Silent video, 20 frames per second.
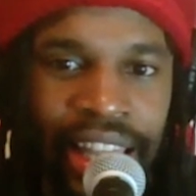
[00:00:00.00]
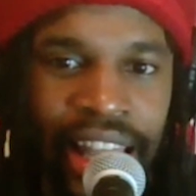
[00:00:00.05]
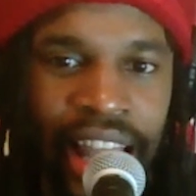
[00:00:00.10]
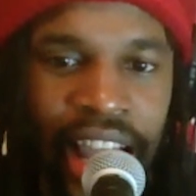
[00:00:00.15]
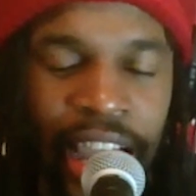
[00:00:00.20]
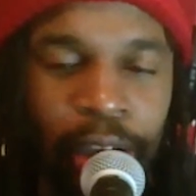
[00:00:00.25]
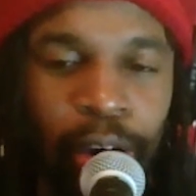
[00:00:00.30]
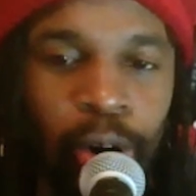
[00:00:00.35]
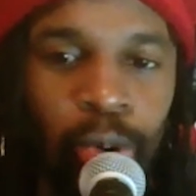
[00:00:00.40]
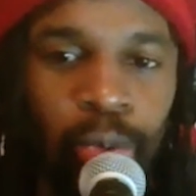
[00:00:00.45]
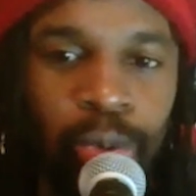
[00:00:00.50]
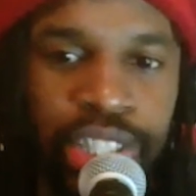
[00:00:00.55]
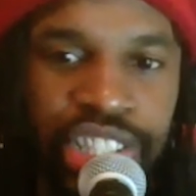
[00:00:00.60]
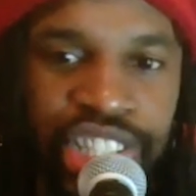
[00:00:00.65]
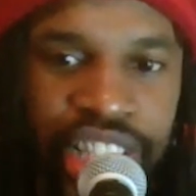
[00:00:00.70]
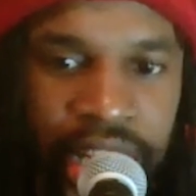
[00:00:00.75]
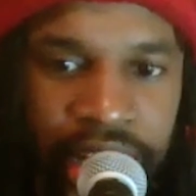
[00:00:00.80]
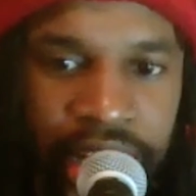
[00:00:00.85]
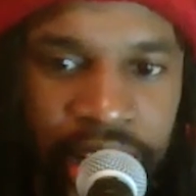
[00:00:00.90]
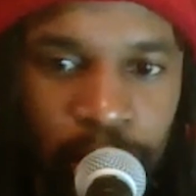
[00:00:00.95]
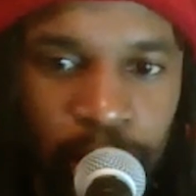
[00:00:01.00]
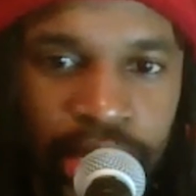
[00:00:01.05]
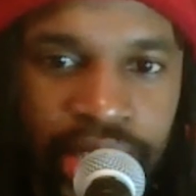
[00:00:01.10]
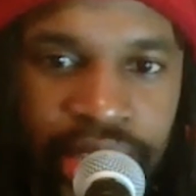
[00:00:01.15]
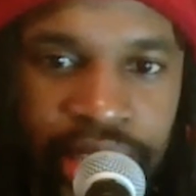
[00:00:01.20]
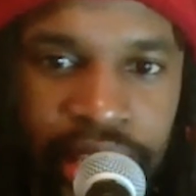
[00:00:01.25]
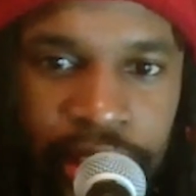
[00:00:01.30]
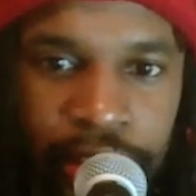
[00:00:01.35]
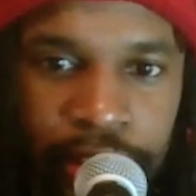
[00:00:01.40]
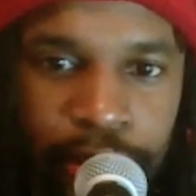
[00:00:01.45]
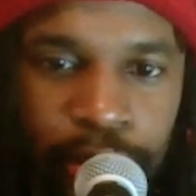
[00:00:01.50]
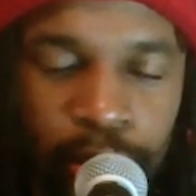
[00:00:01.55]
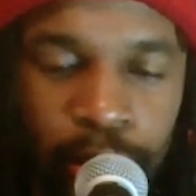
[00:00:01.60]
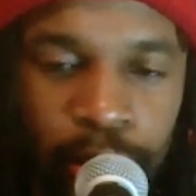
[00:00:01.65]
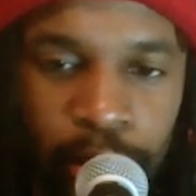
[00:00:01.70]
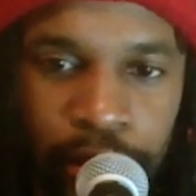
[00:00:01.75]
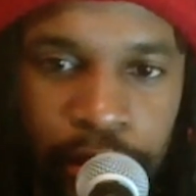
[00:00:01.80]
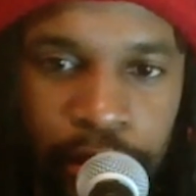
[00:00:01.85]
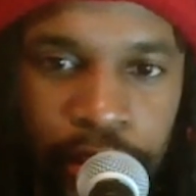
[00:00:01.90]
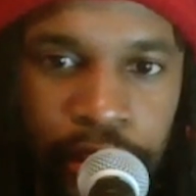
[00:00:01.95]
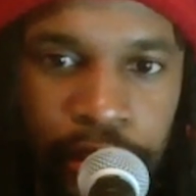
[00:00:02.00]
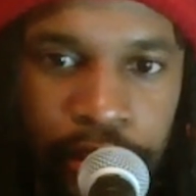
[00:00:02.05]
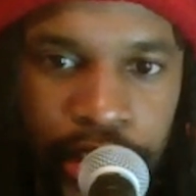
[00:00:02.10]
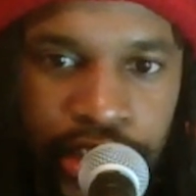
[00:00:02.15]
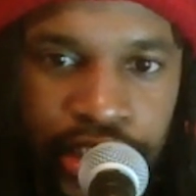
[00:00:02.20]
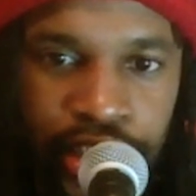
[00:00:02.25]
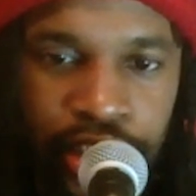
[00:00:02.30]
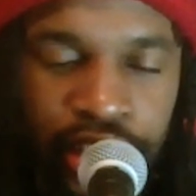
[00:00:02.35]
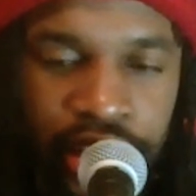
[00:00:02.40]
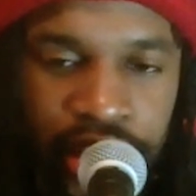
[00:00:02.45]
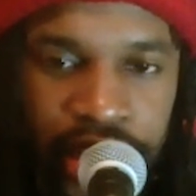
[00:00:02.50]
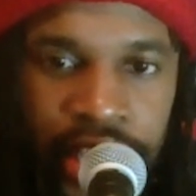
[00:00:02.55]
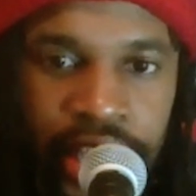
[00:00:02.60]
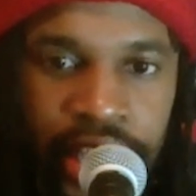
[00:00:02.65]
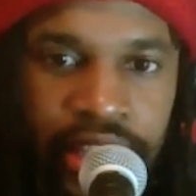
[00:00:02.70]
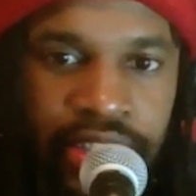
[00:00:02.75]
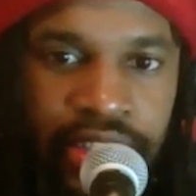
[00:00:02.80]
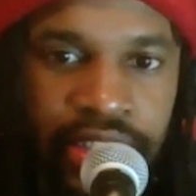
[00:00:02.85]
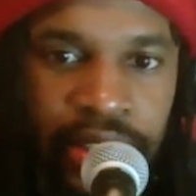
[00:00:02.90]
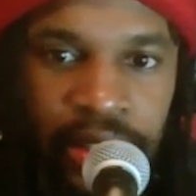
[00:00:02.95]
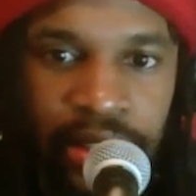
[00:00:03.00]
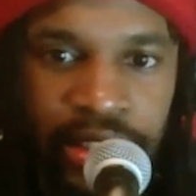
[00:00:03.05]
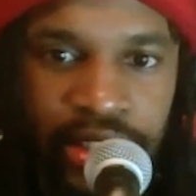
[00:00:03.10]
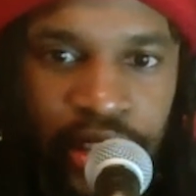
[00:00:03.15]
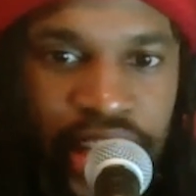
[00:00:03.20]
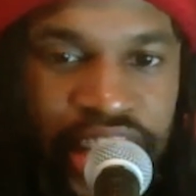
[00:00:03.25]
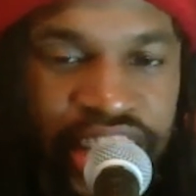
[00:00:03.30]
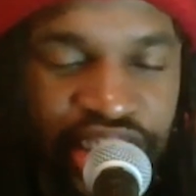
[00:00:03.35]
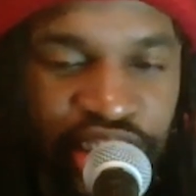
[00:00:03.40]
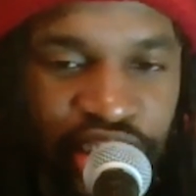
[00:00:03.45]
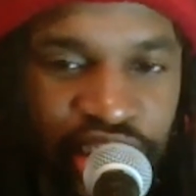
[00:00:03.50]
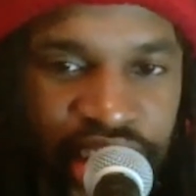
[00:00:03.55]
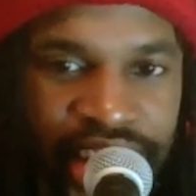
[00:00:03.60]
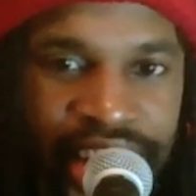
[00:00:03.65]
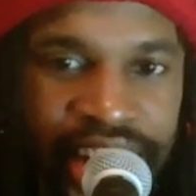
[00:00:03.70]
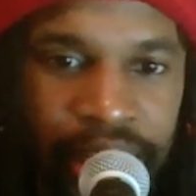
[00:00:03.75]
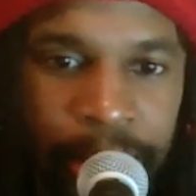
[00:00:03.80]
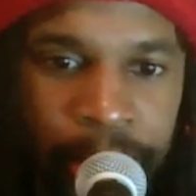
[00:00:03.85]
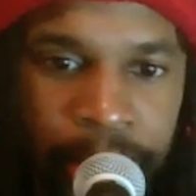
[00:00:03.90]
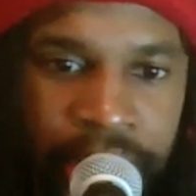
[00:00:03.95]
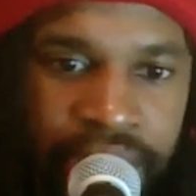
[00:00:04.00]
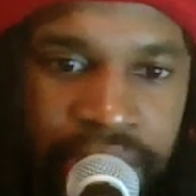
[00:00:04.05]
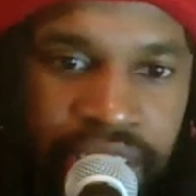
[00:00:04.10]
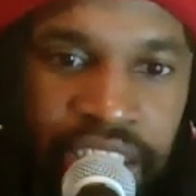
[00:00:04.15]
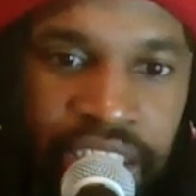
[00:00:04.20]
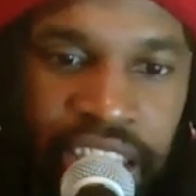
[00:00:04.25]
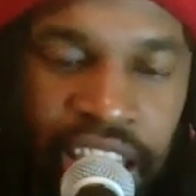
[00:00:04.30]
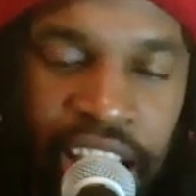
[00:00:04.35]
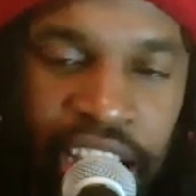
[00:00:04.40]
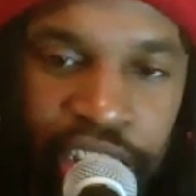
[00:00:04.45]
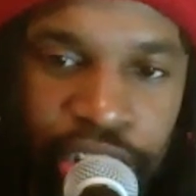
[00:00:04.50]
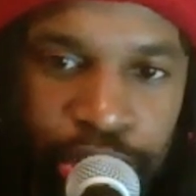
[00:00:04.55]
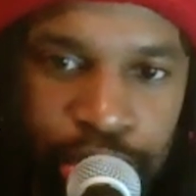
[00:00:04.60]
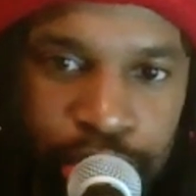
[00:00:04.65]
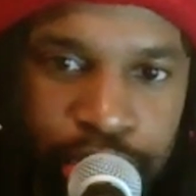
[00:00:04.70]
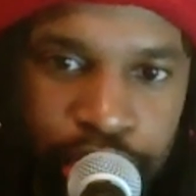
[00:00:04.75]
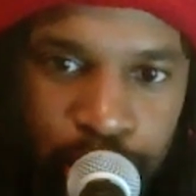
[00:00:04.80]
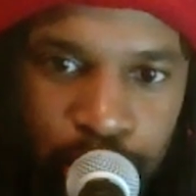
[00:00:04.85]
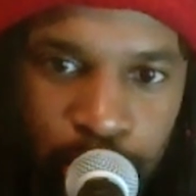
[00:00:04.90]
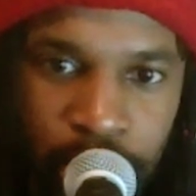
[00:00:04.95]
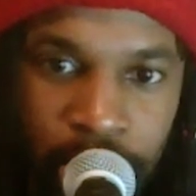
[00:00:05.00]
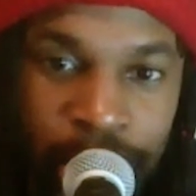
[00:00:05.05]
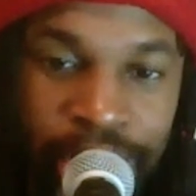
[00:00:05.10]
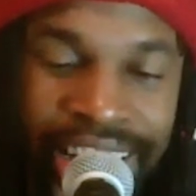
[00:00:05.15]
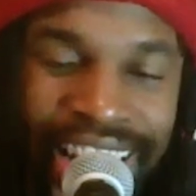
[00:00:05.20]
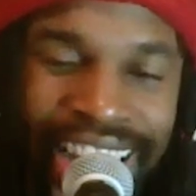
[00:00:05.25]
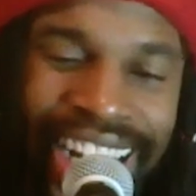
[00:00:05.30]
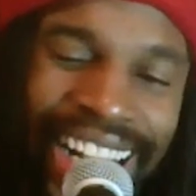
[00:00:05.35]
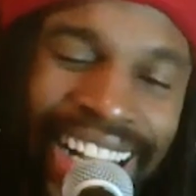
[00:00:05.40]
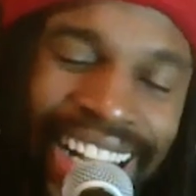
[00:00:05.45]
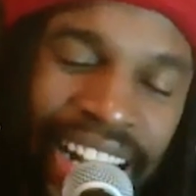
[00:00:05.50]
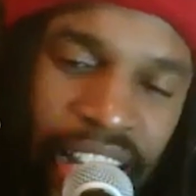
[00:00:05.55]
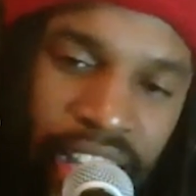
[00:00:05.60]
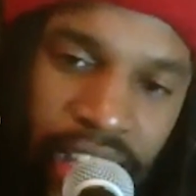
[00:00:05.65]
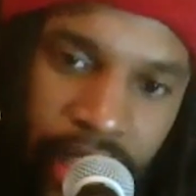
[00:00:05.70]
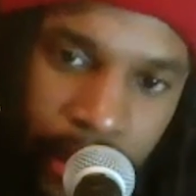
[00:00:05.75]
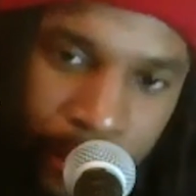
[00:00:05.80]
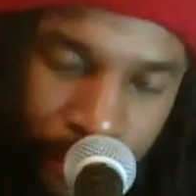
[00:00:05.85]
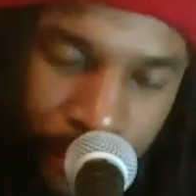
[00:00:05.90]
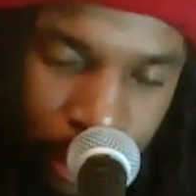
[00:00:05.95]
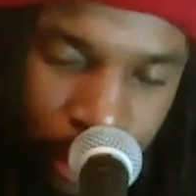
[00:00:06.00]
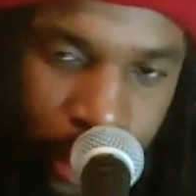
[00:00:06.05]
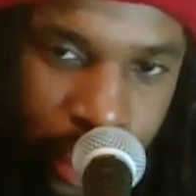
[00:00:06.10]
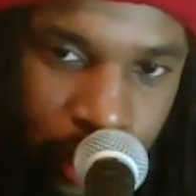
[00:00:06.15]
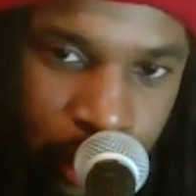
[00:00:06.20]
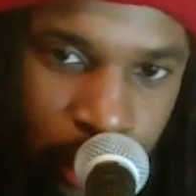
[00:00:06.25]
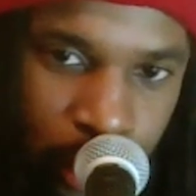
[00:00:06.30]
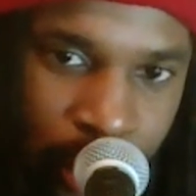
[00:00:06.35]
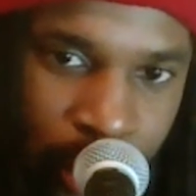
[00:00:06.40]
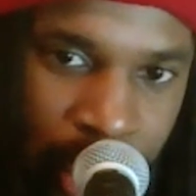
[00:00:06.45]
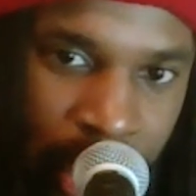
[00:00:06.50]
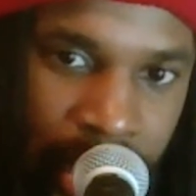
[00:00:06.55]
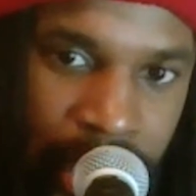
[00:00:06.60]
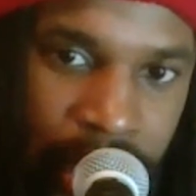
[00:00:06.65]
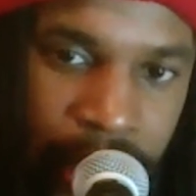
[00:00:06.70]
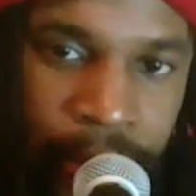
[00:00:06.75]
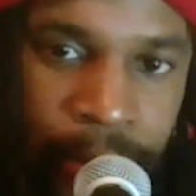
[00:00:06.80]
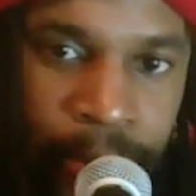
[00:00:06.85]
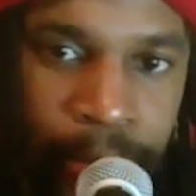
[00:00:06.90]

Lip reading: how we channel ourselves to for certain things, you know, so certain ailments can go reach where it take longer for reach or rather.